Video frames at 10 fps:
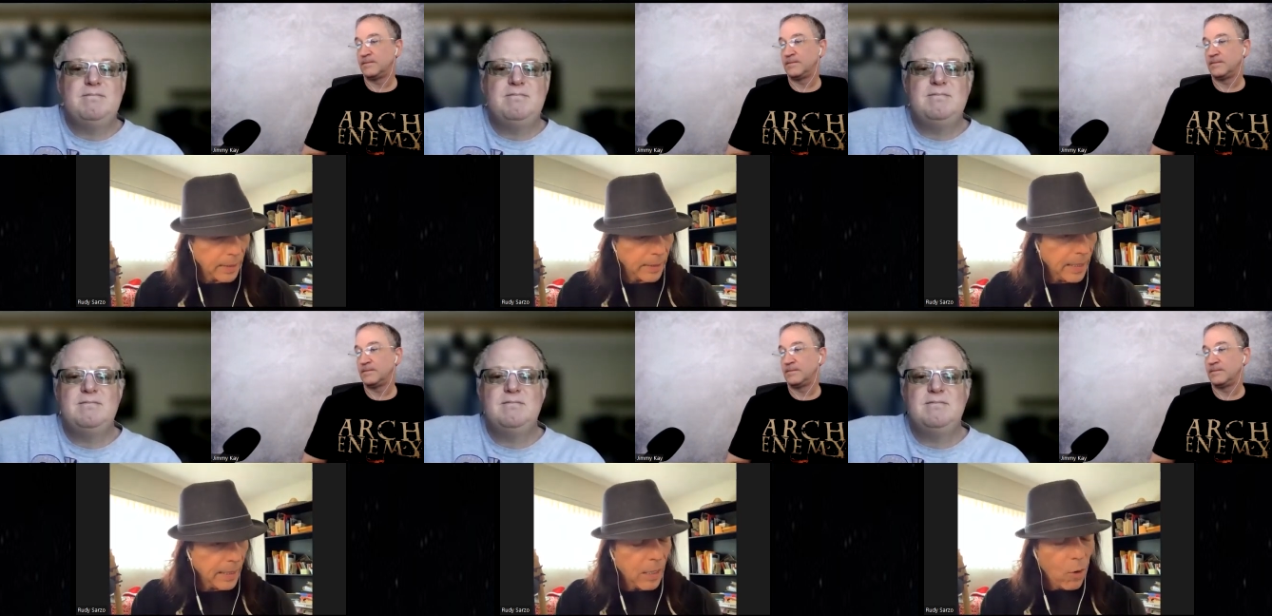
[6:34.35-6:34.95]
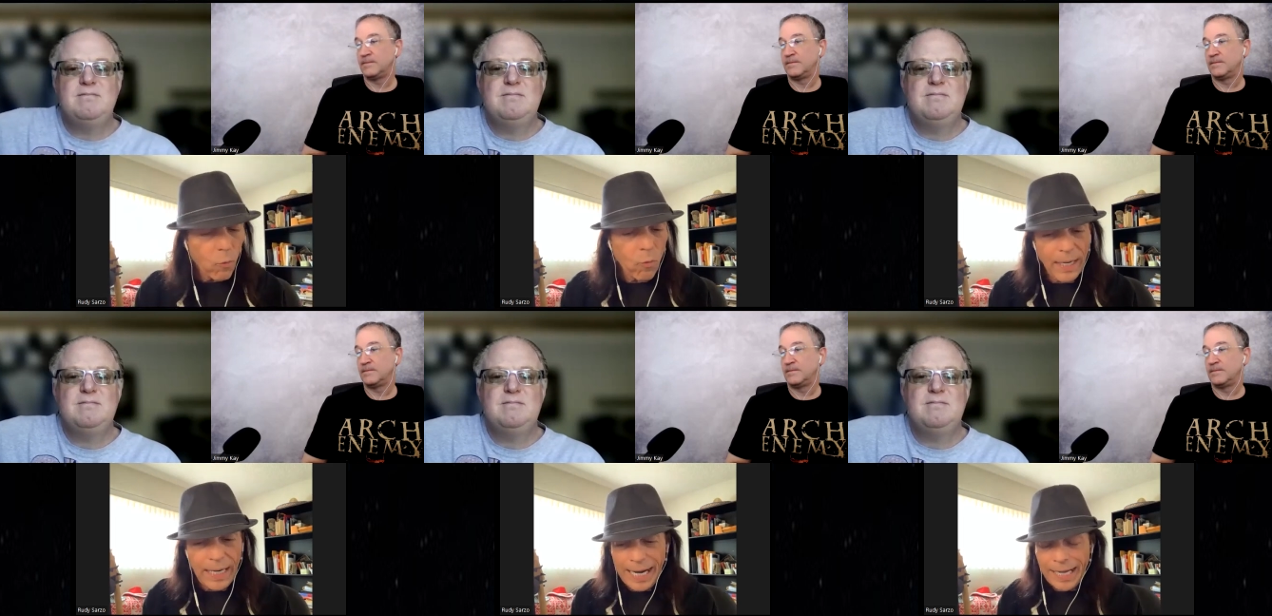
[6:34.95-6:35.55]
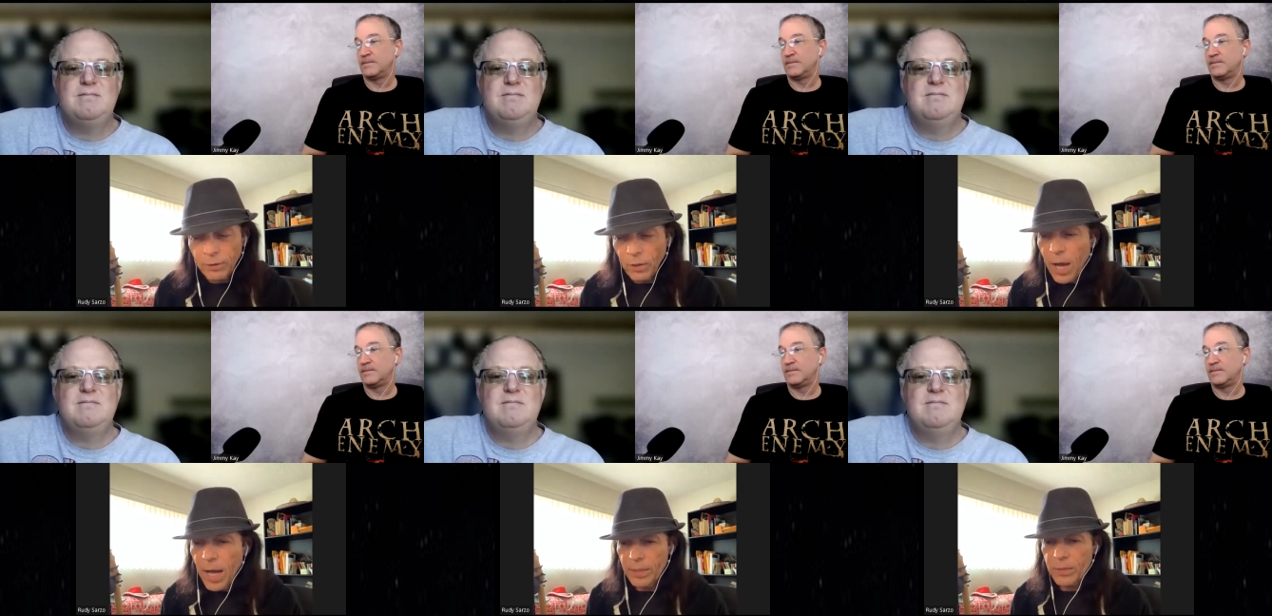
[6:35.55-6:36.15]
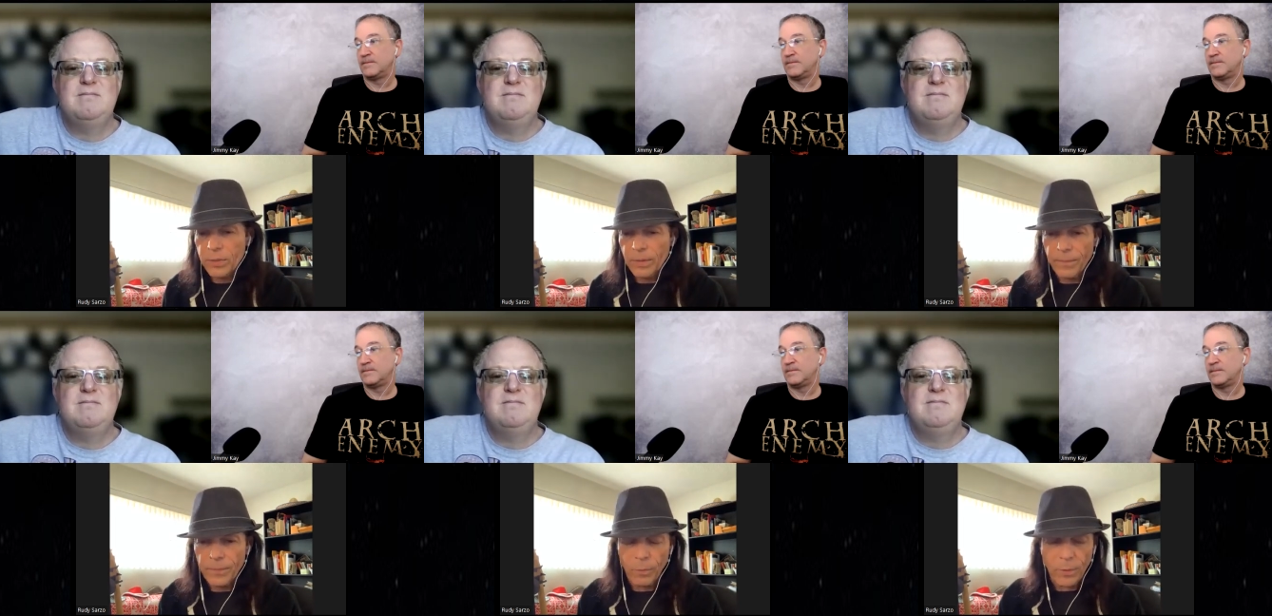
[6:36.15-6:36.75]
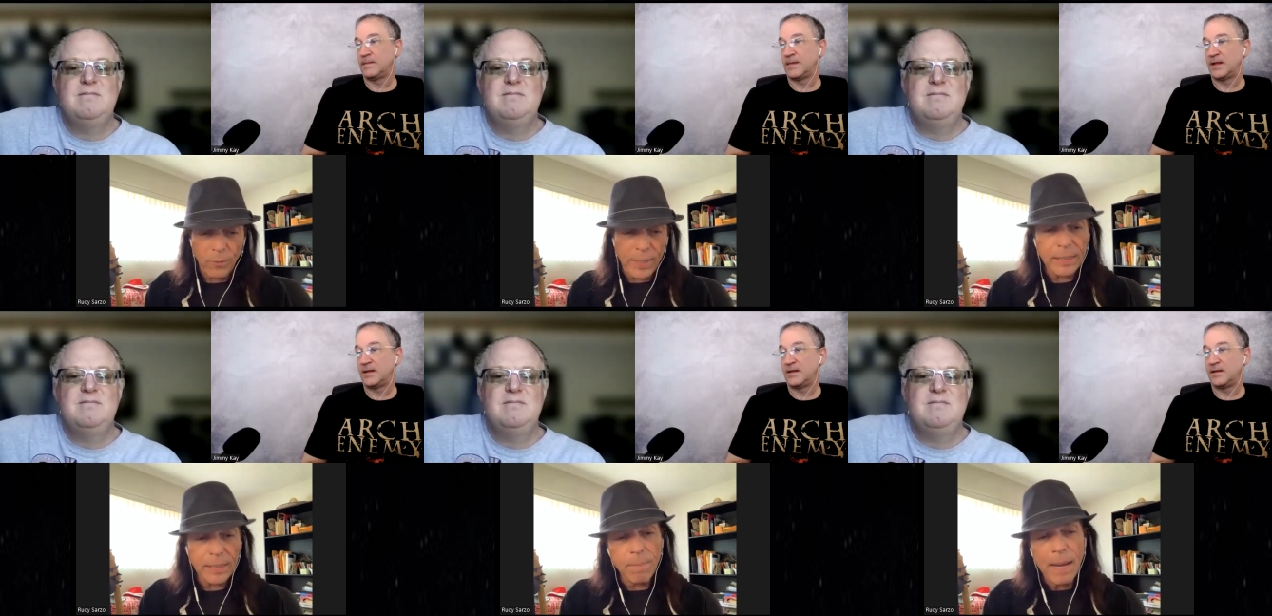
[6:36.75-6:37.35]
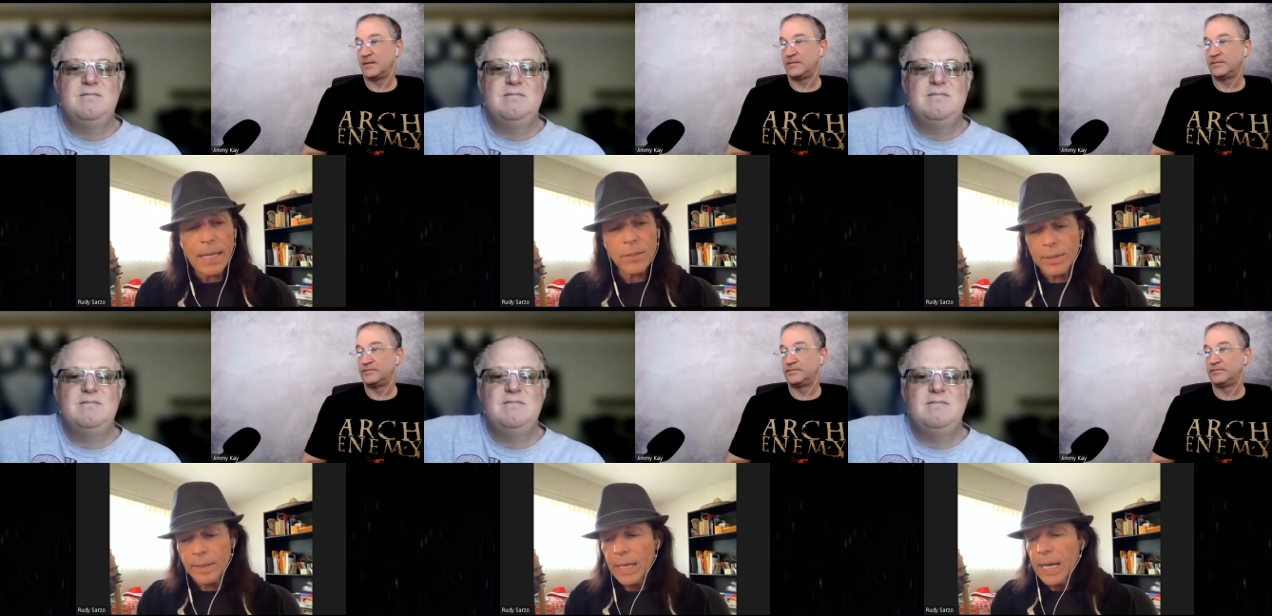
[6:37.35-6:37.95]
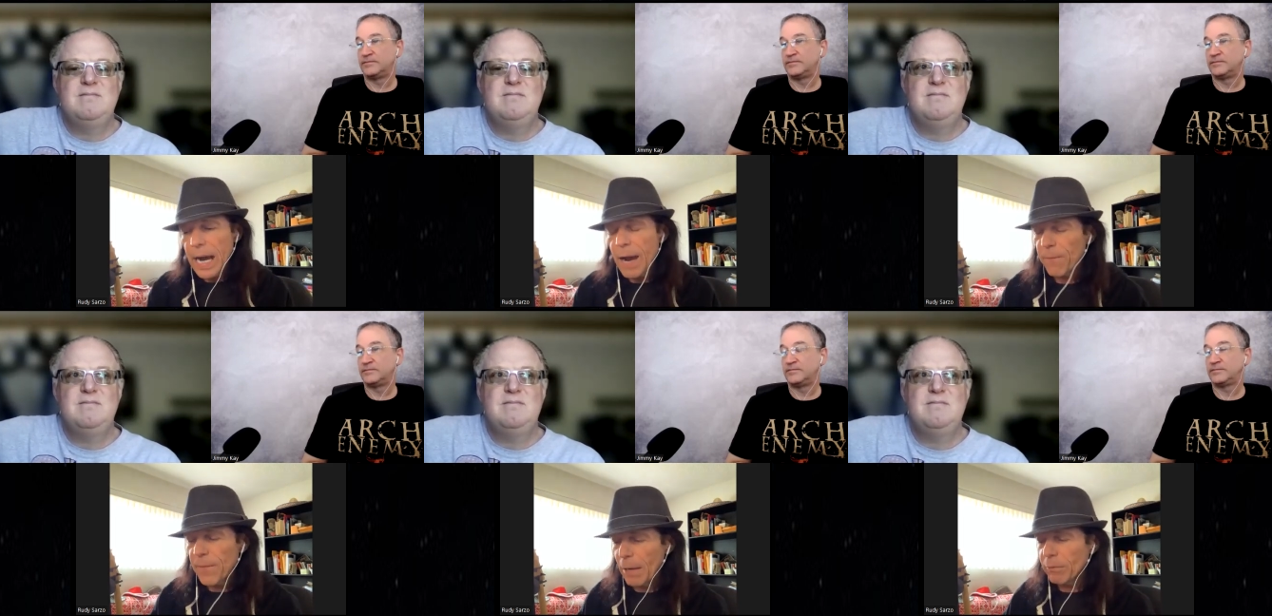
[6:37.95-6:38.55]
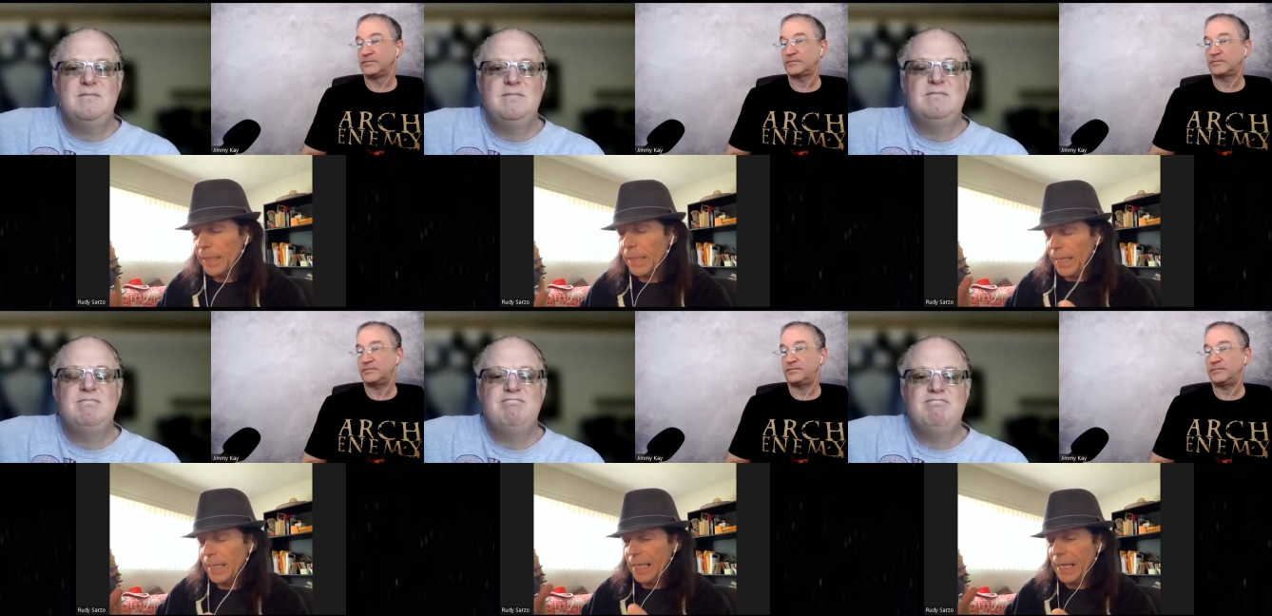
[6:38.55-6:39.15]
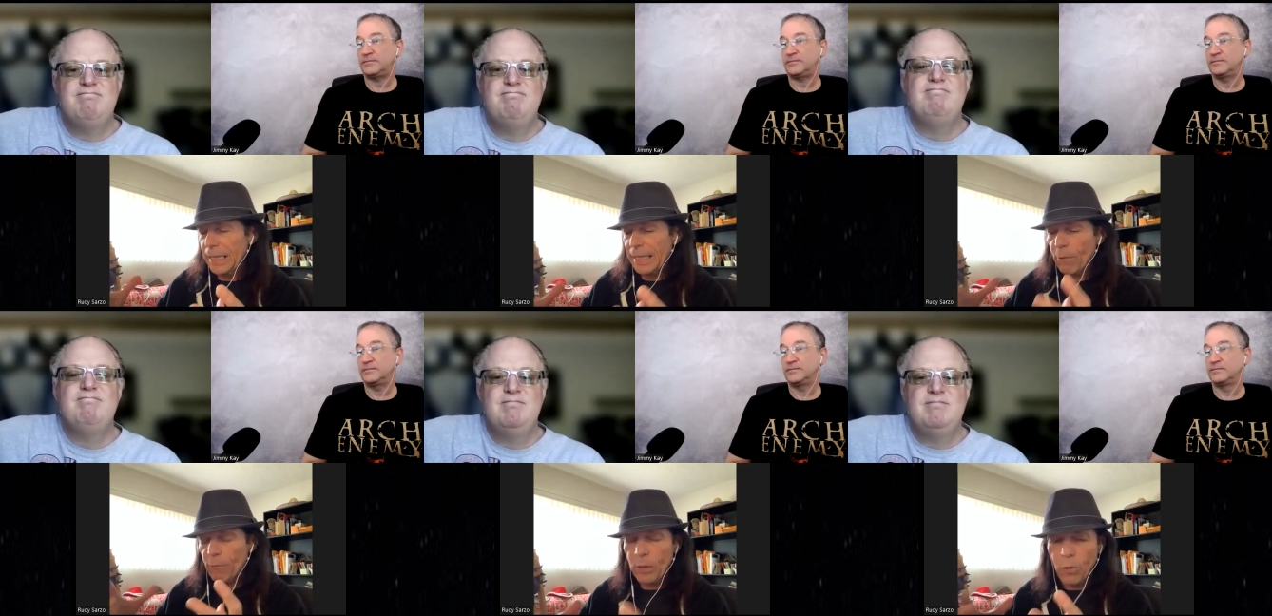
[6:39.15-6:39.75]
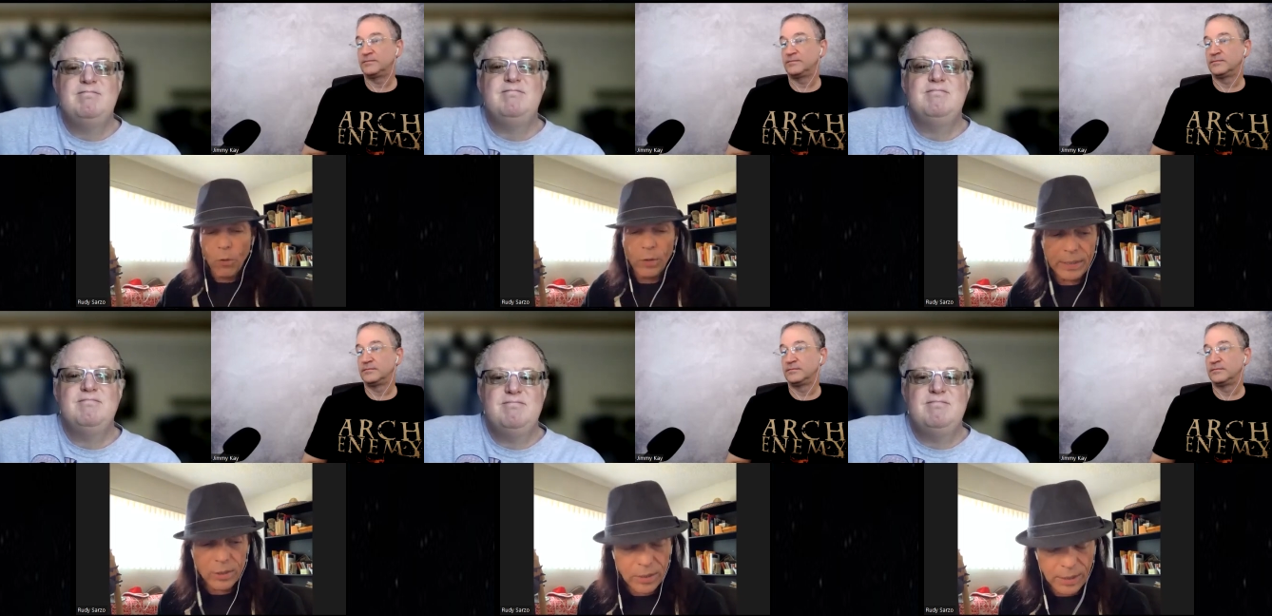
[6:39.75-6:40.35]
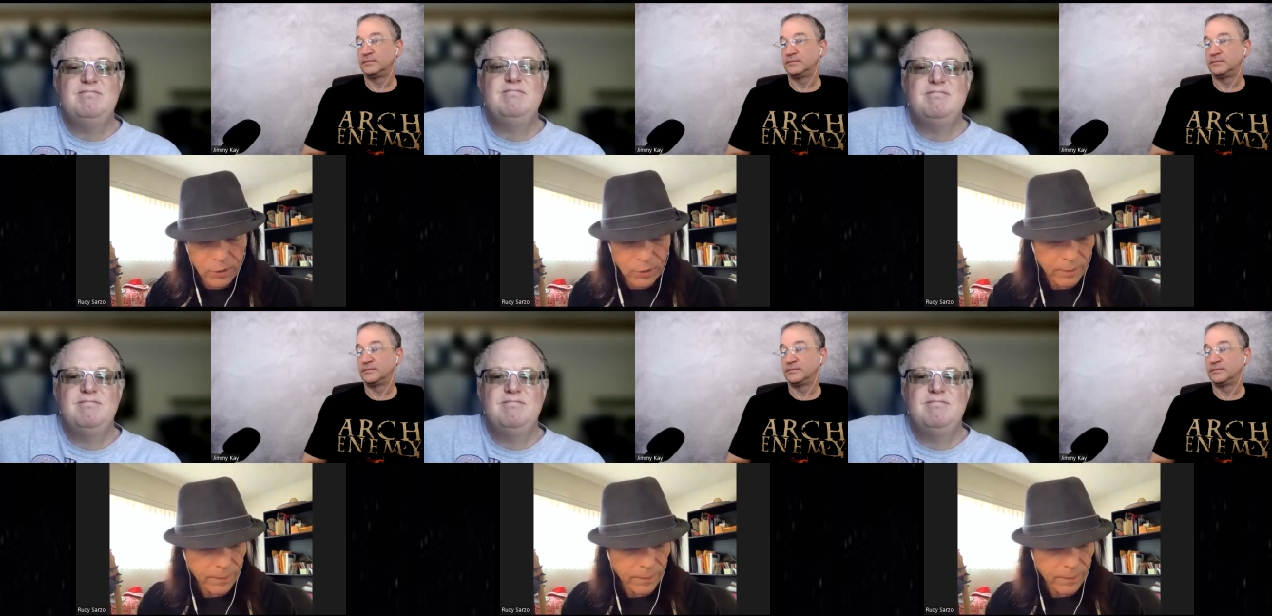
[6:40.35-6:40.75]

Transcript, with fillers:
Speaker 1: And then what I had lost with Randy passing, I found again in that recording session.